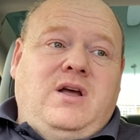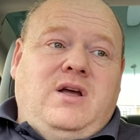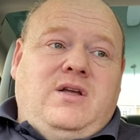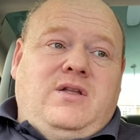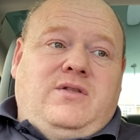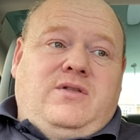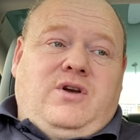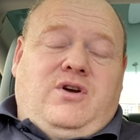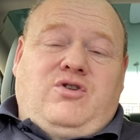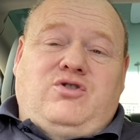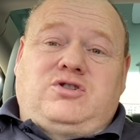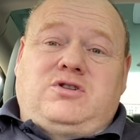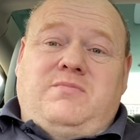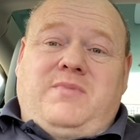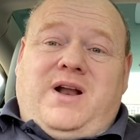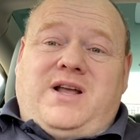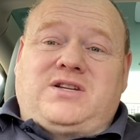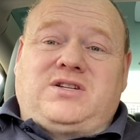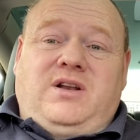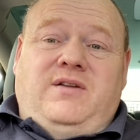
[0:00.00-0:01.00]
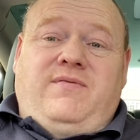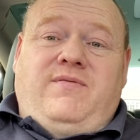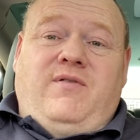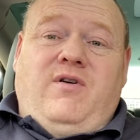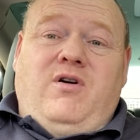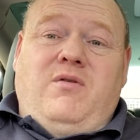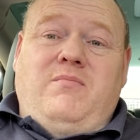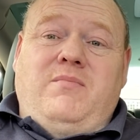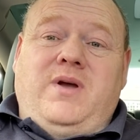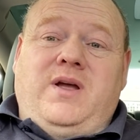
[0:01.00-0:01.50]
the customer actually
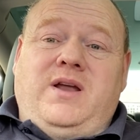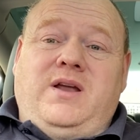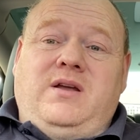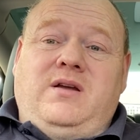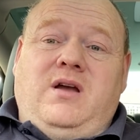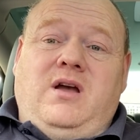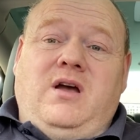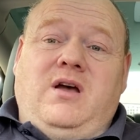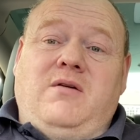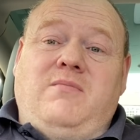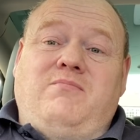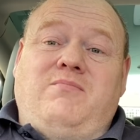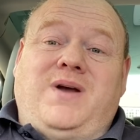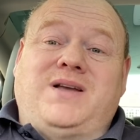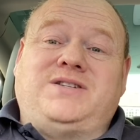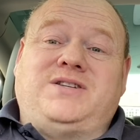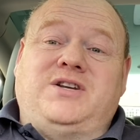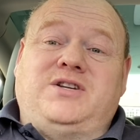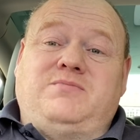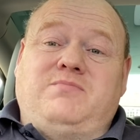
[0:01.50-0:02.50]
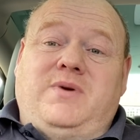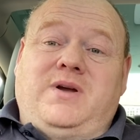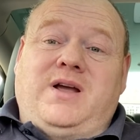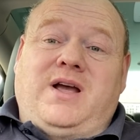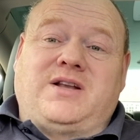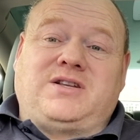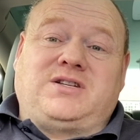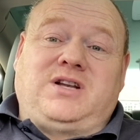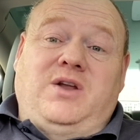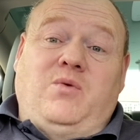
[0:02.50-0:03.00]

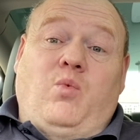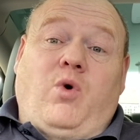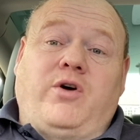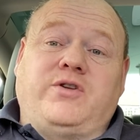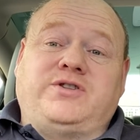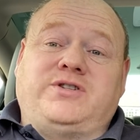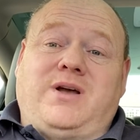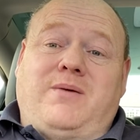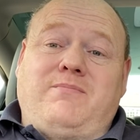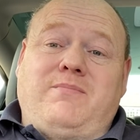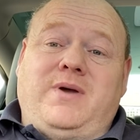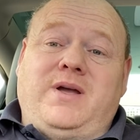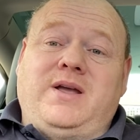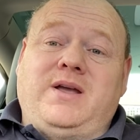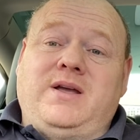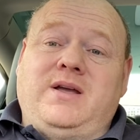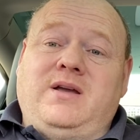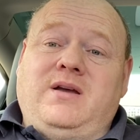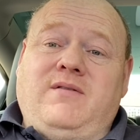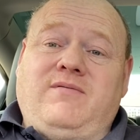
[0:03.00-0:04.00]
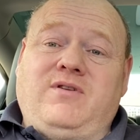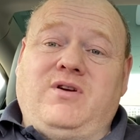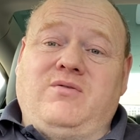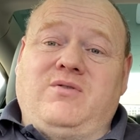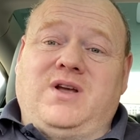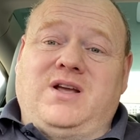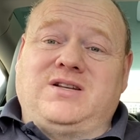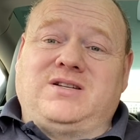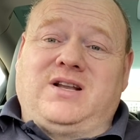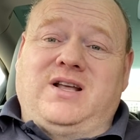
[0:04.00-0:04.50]
WhatsApped me a few
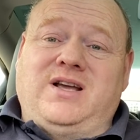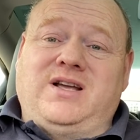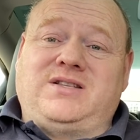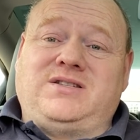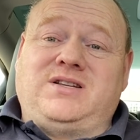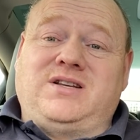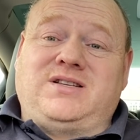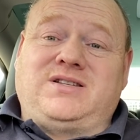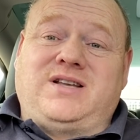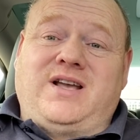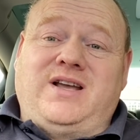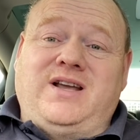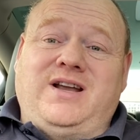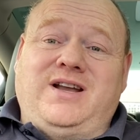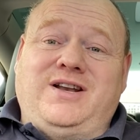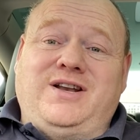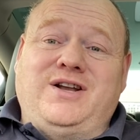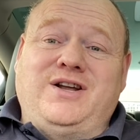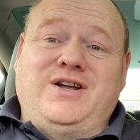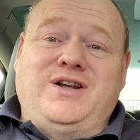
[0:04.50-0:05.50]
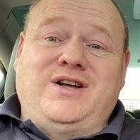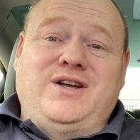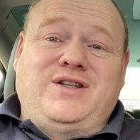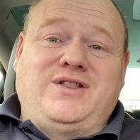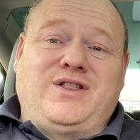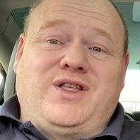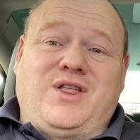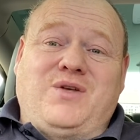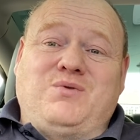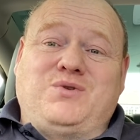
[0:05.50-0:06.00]
days later saying
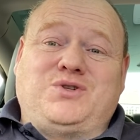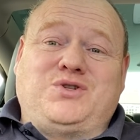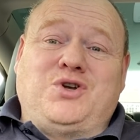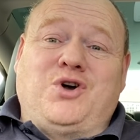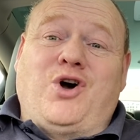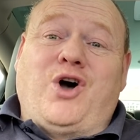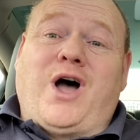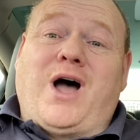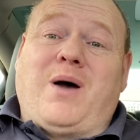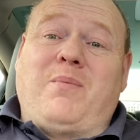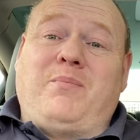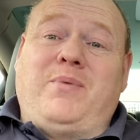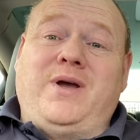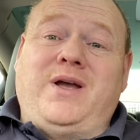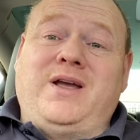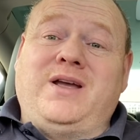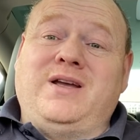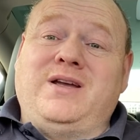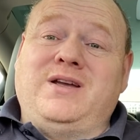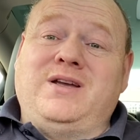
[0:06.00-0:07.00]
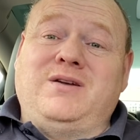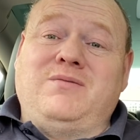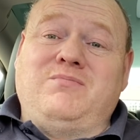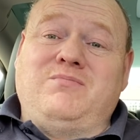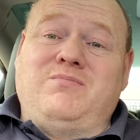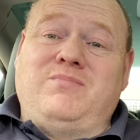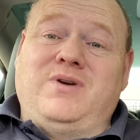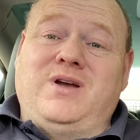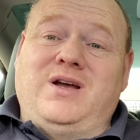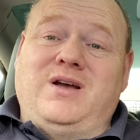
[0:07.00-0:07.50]
that they were so happy
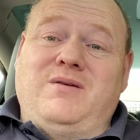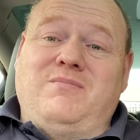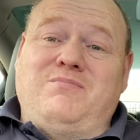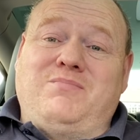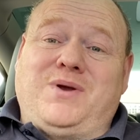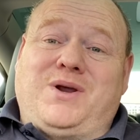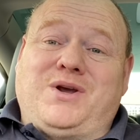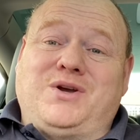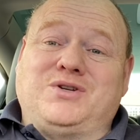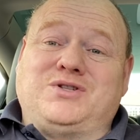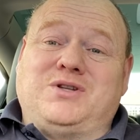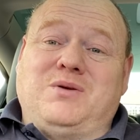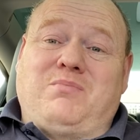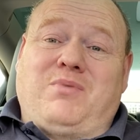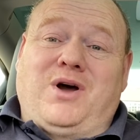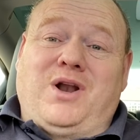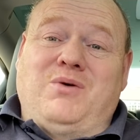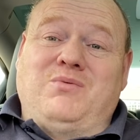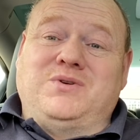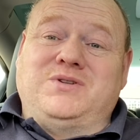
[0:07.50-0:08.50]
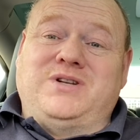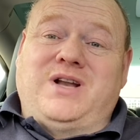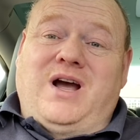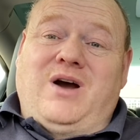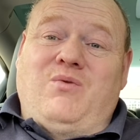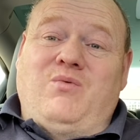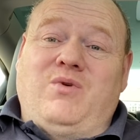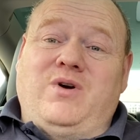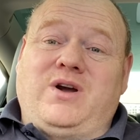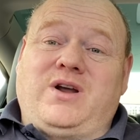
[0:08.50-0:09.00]
because the boiler was now
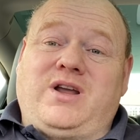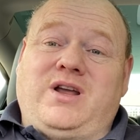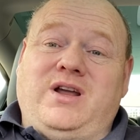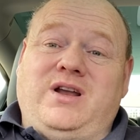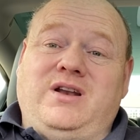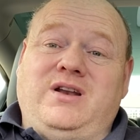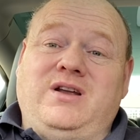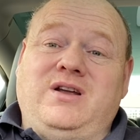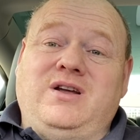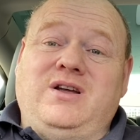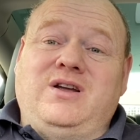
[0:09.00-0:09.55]
working,